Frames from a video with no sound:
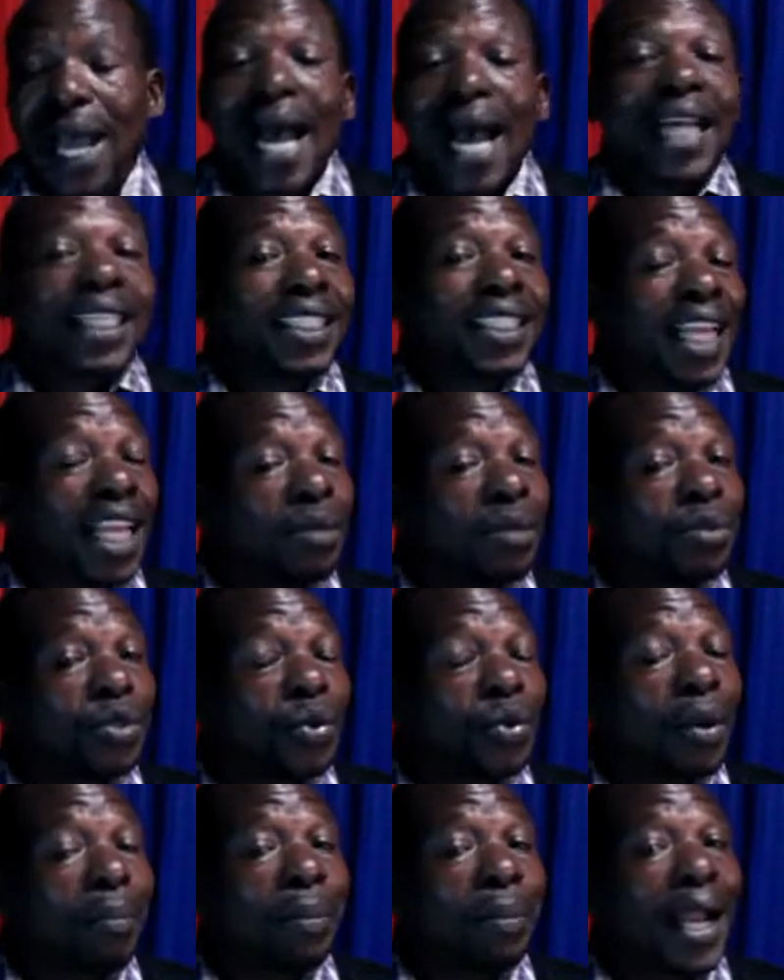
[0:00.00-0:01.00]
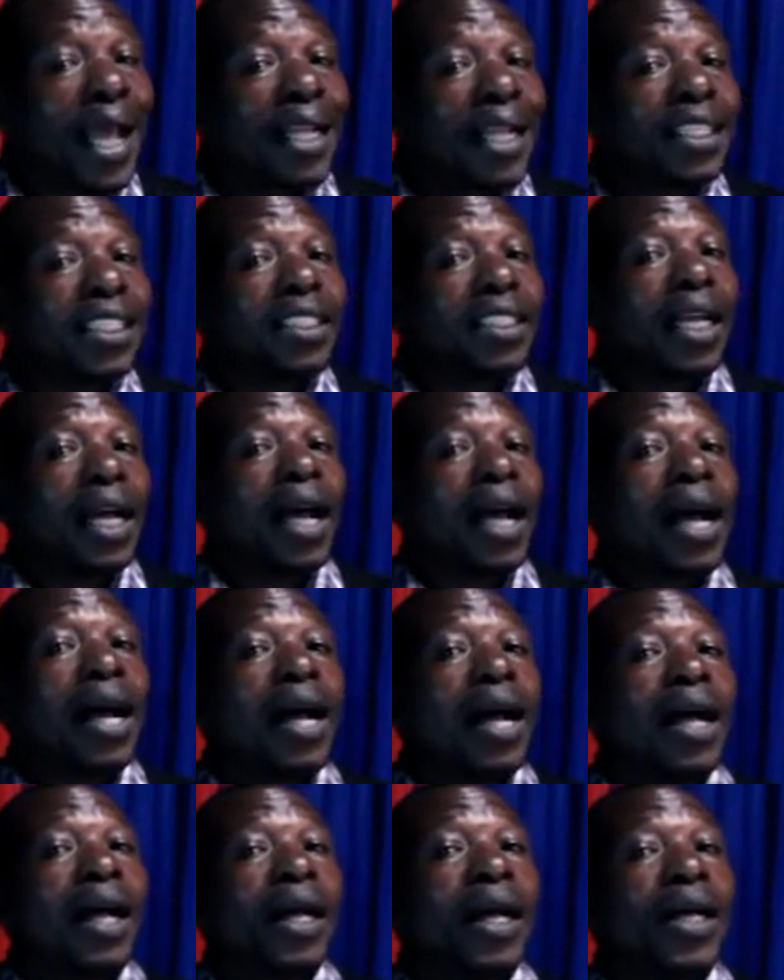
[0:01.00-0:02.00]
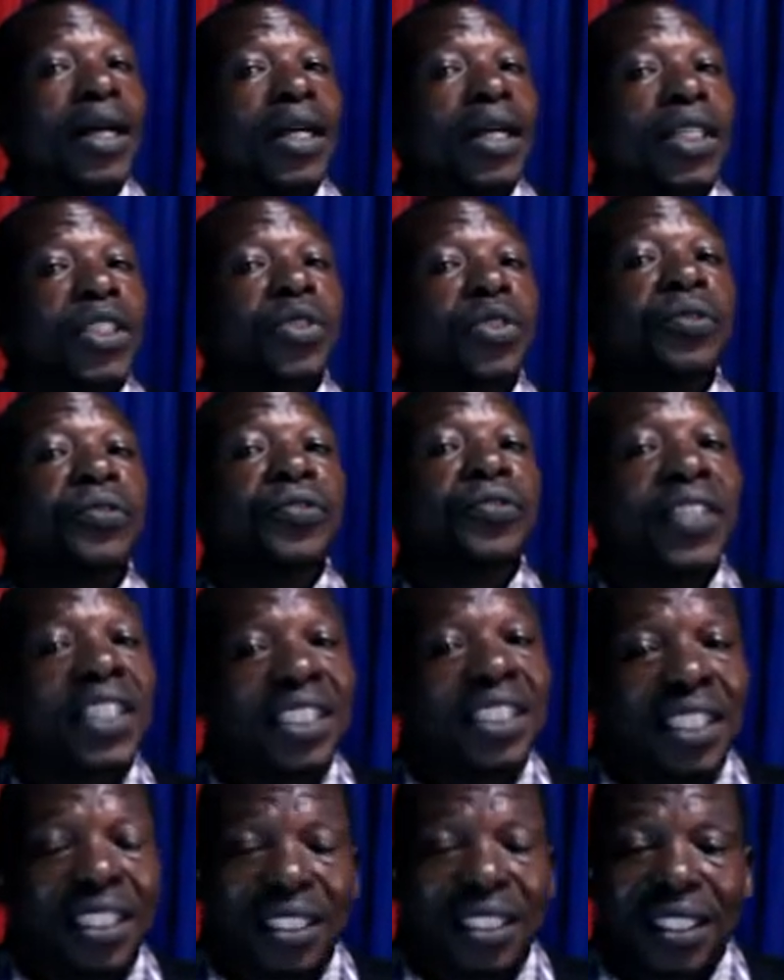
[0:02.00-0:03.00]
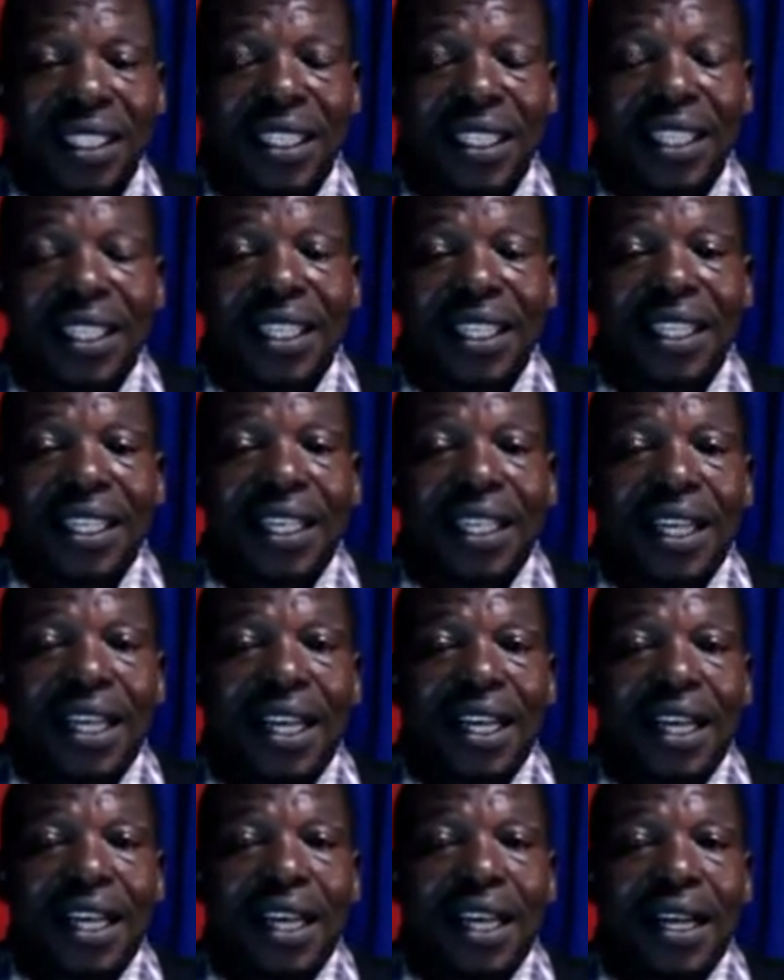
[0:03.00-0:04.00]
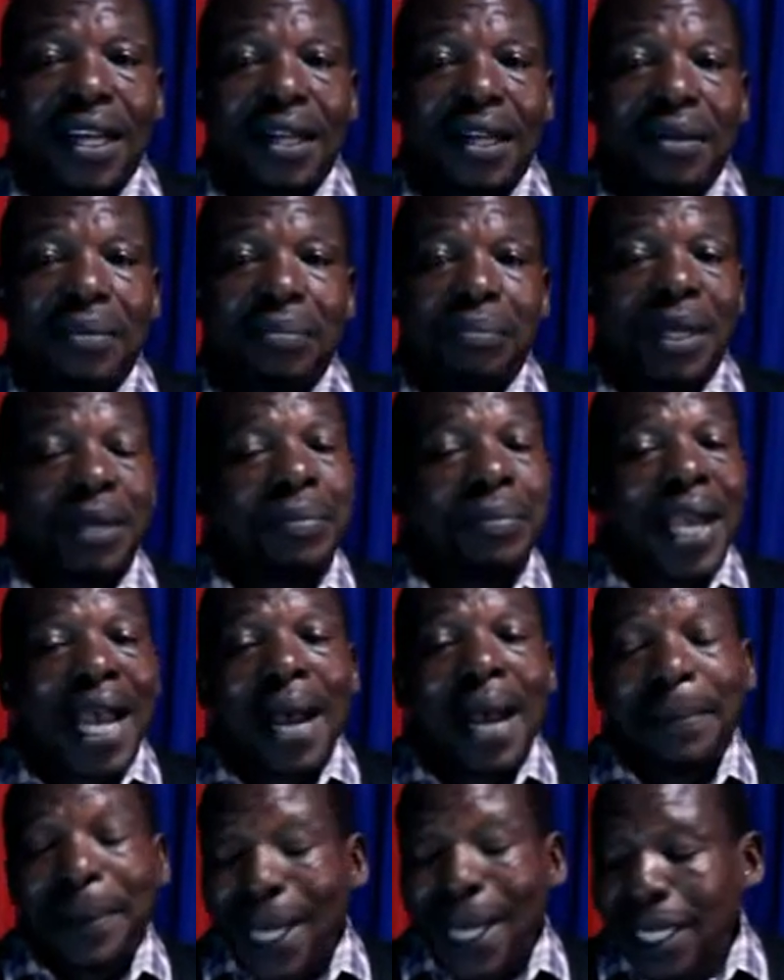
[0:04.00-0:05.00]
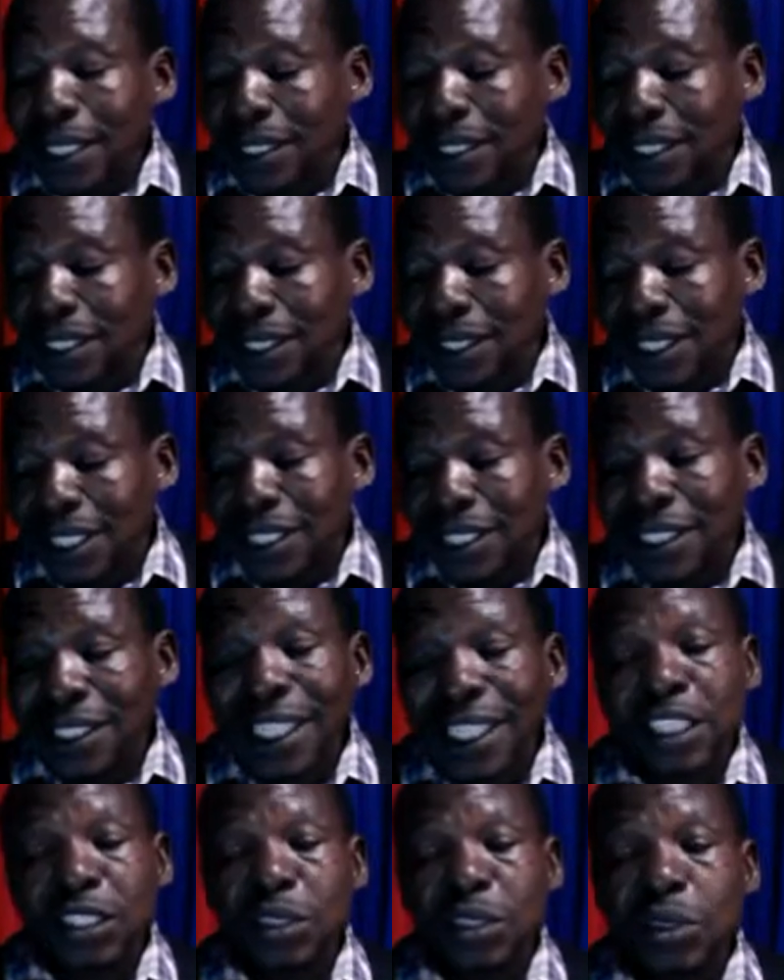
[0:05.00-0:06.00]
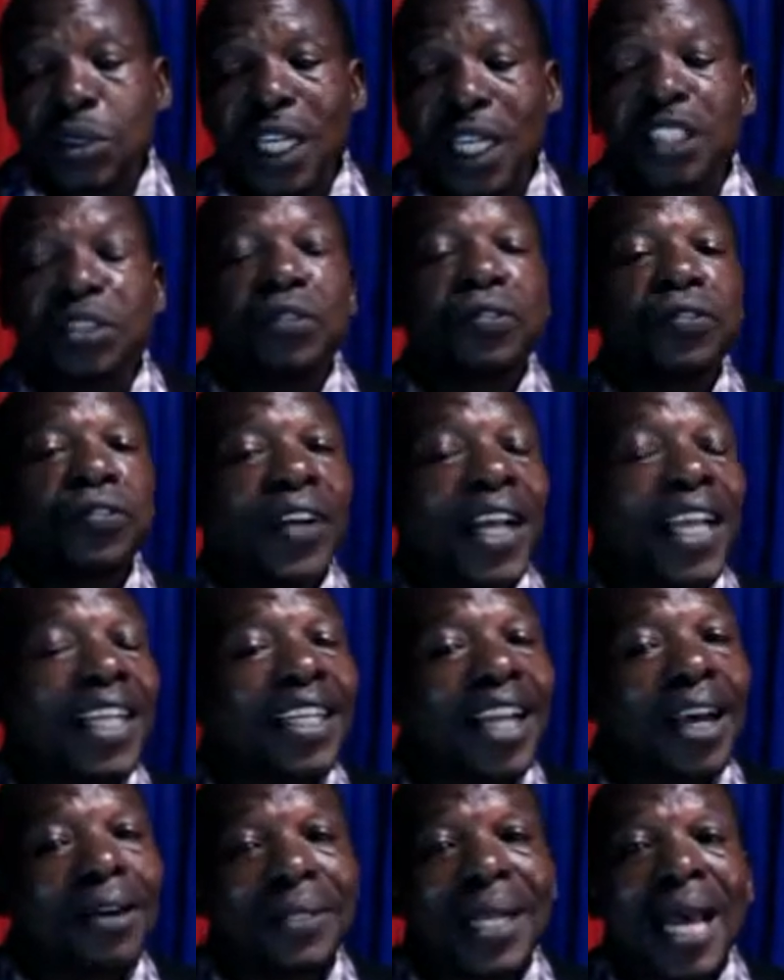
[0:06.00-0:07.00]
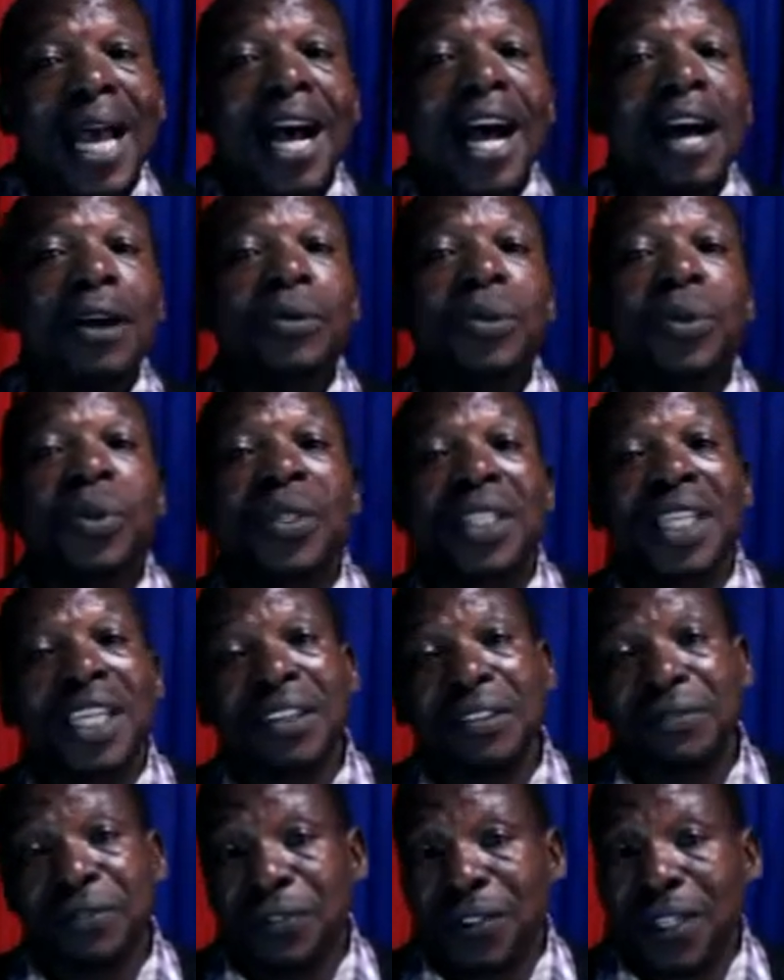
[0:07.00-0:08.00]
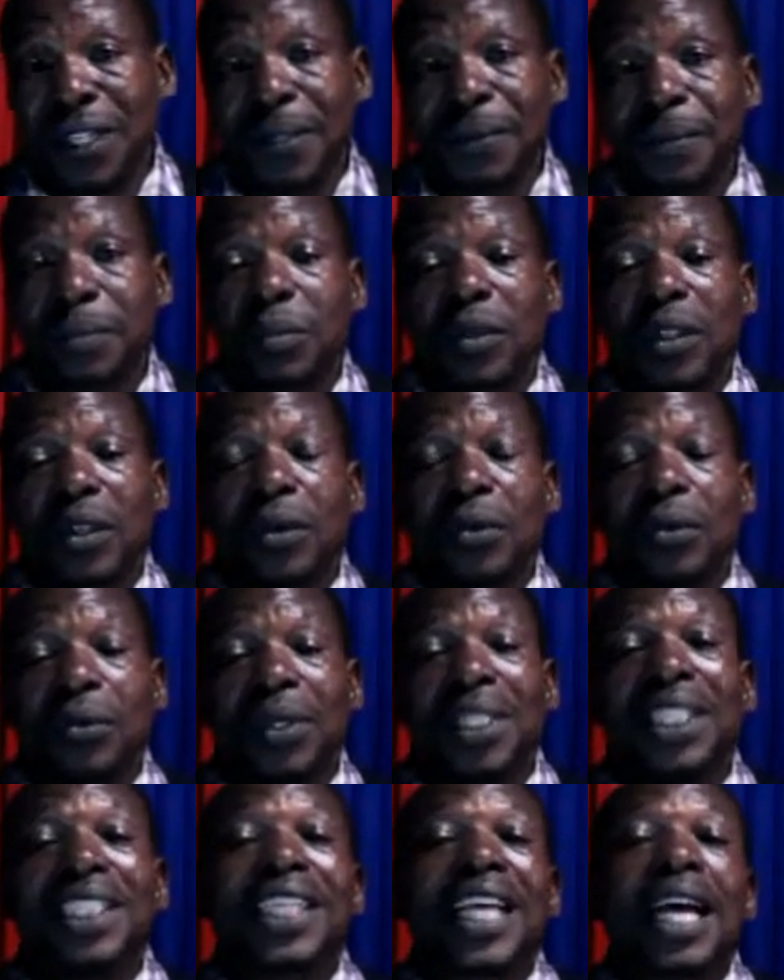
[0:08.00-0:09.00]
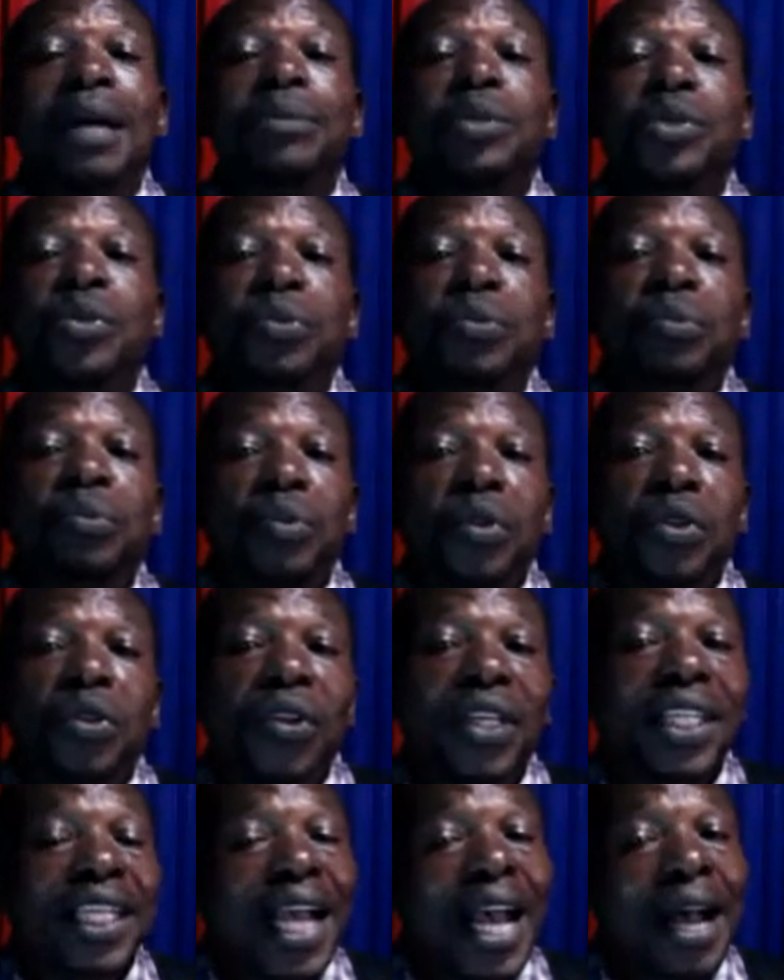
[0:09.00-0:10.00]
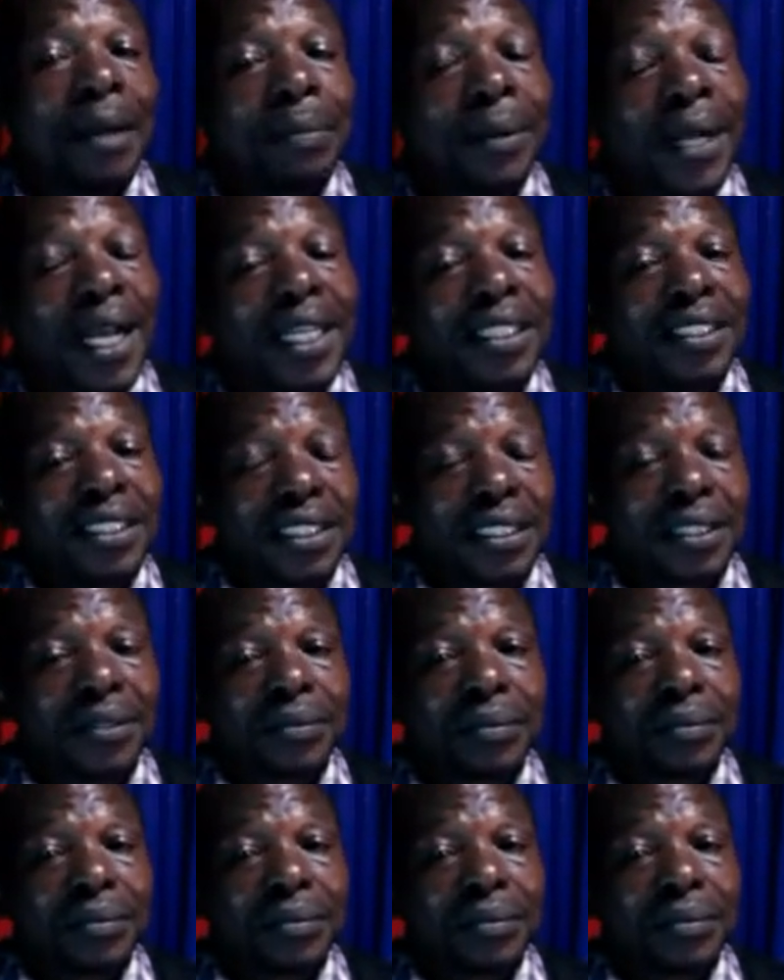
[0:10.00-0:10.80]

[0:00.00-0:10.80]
At times you are planning to visit, maybe up country. Just try to find out how do they feel when it comes to going up country.